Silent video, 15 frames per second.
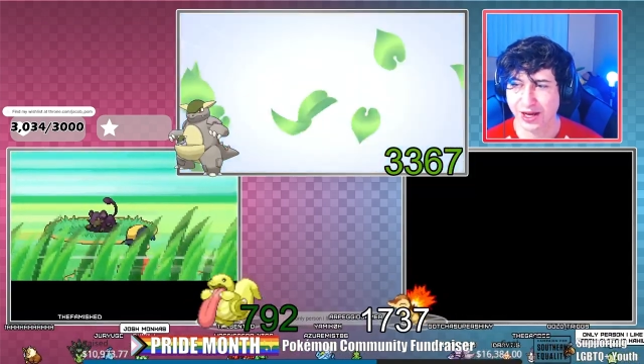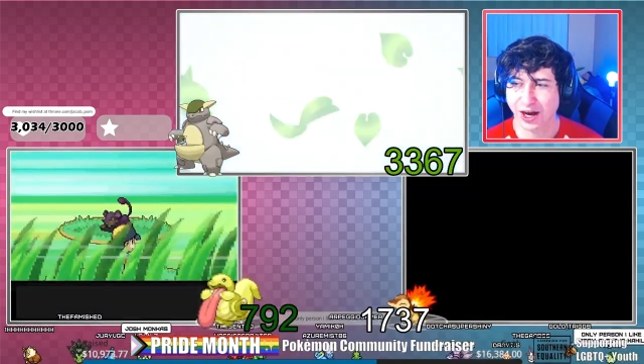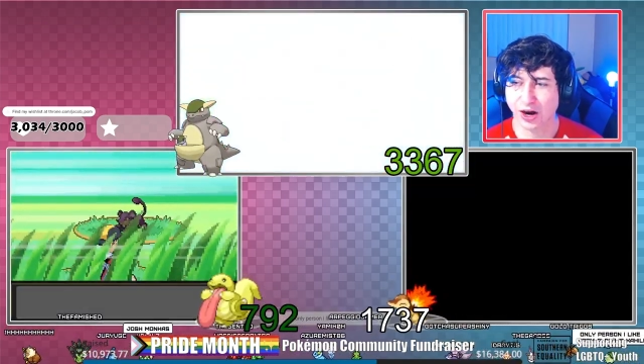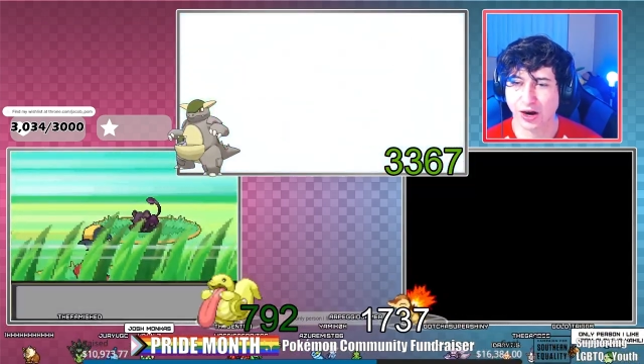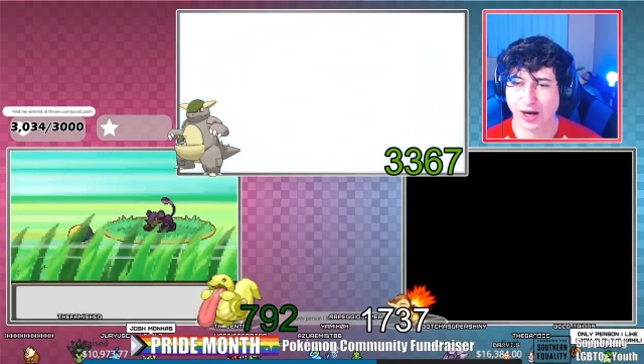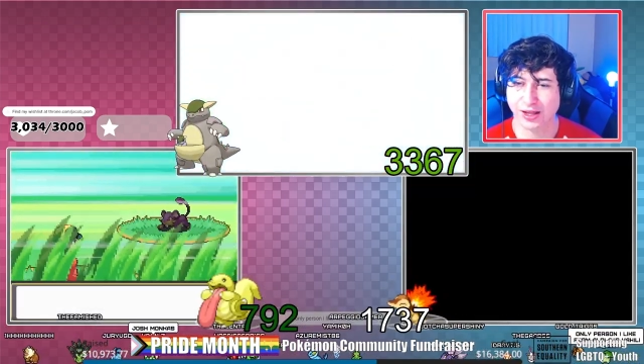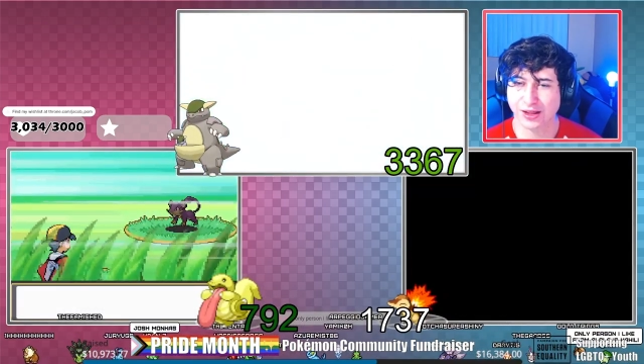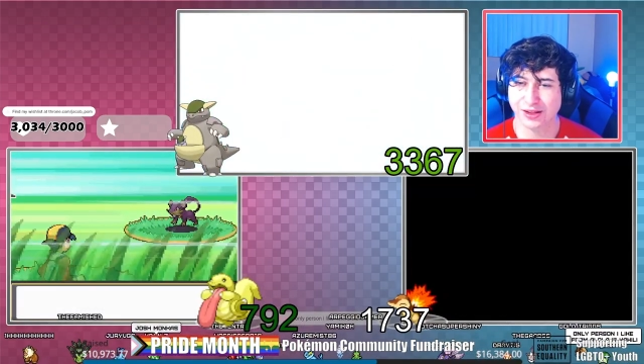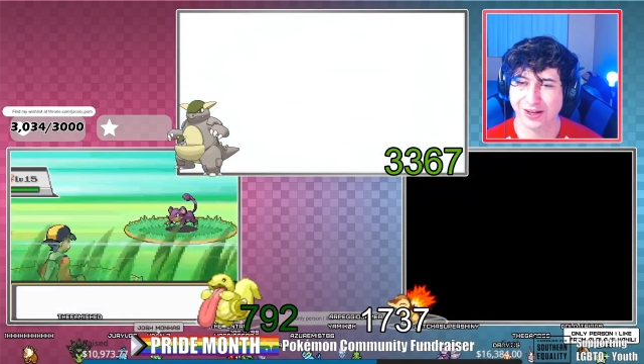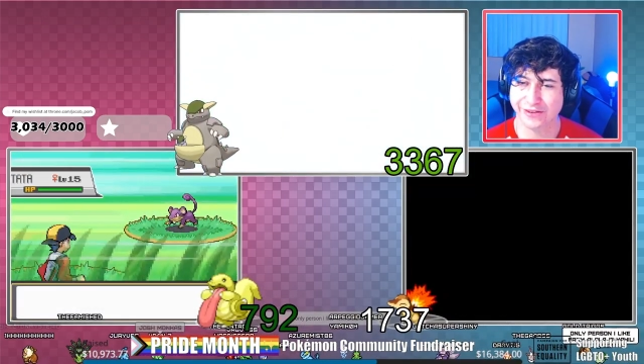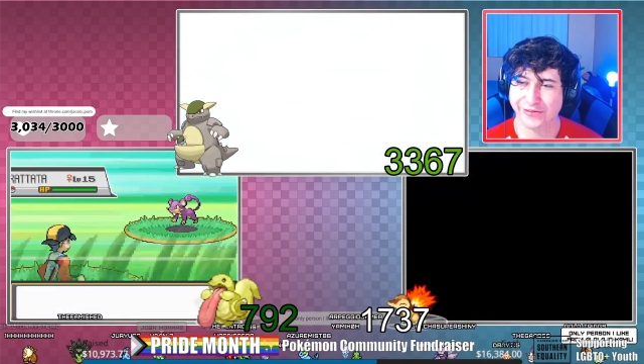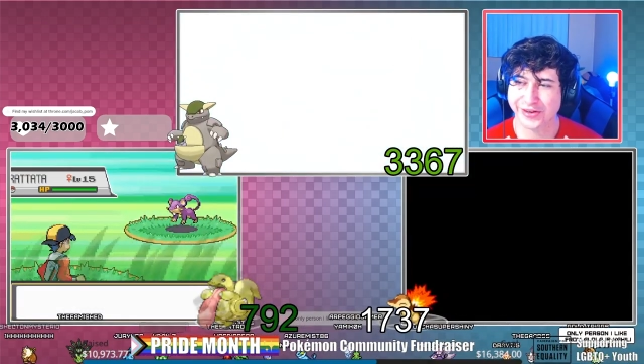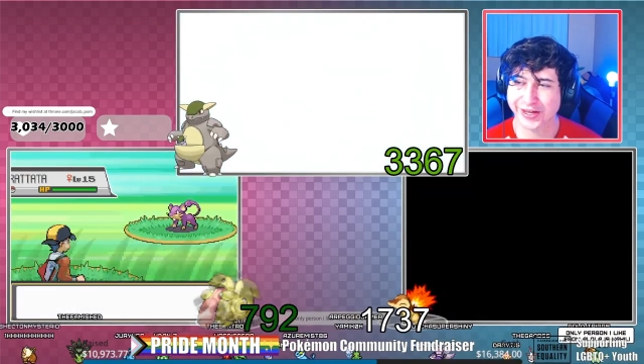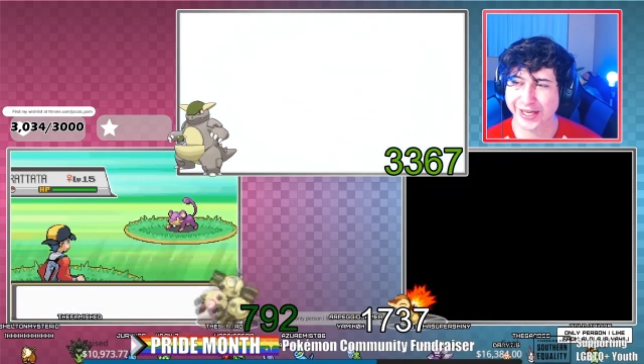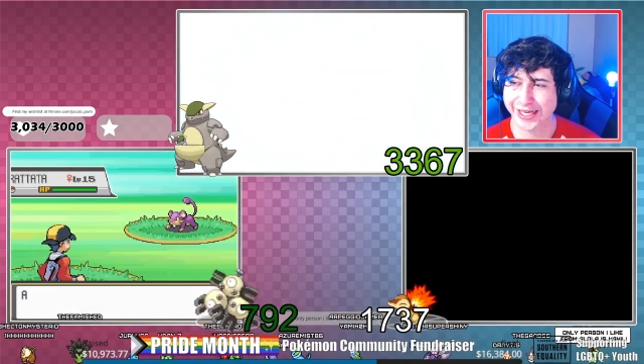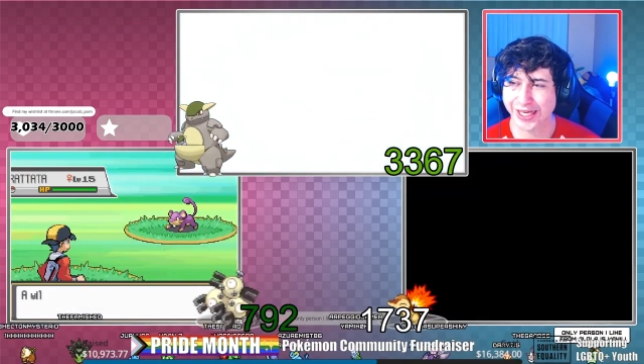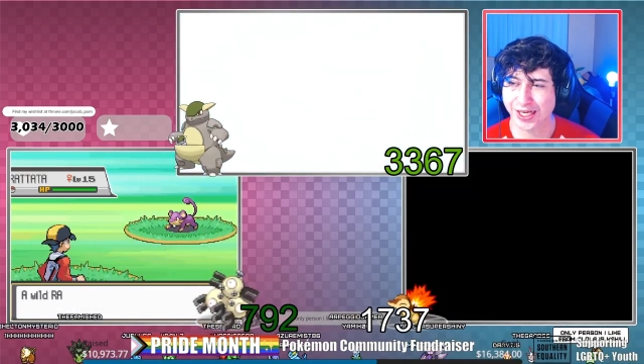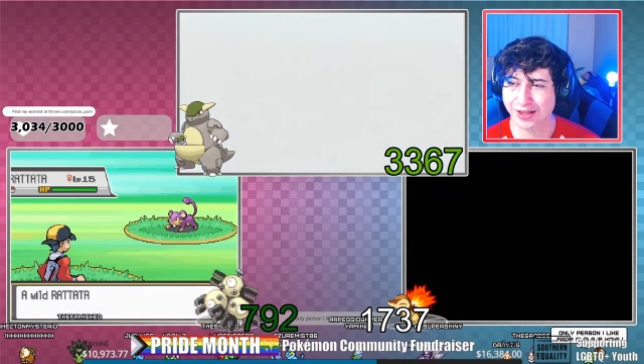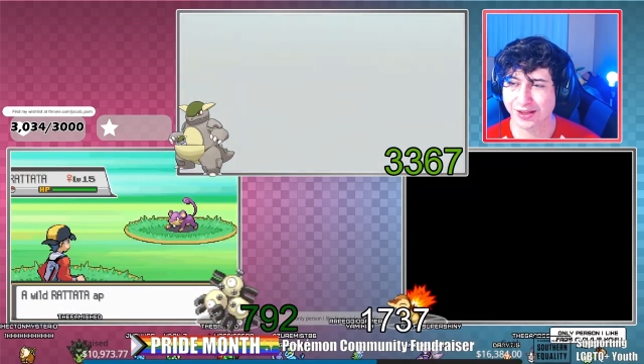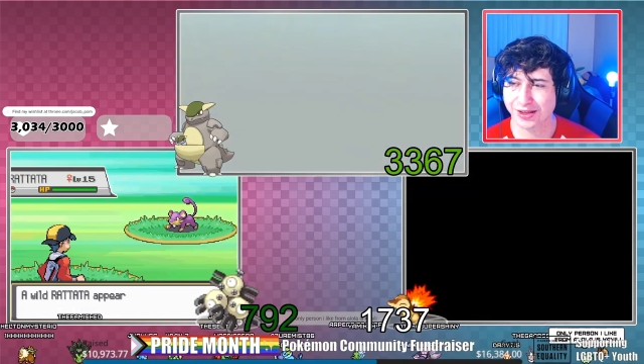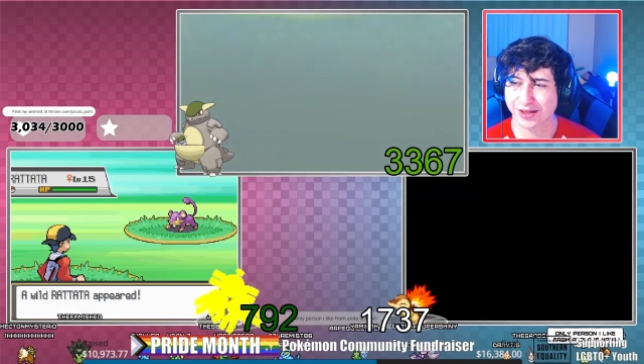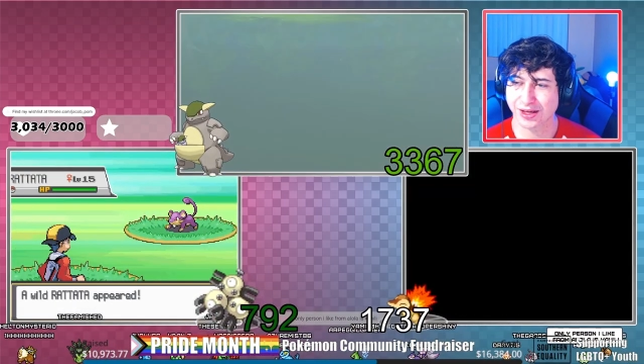Oh I love
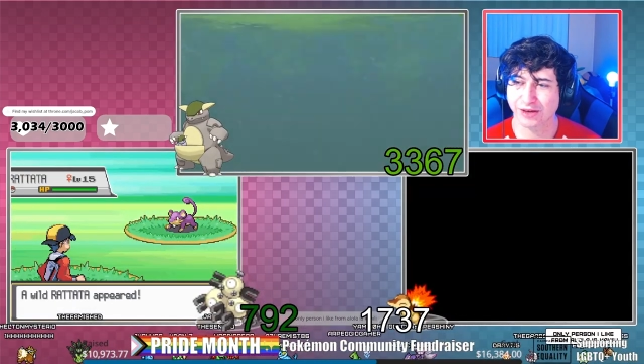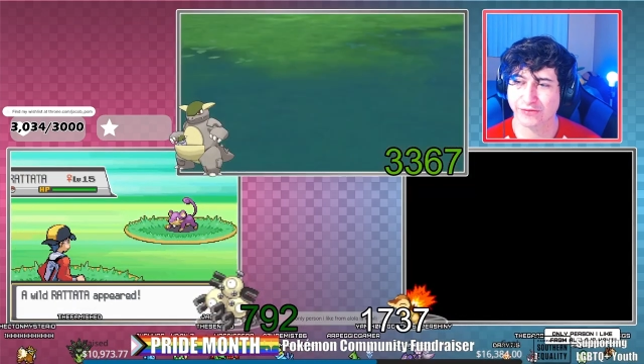Kahili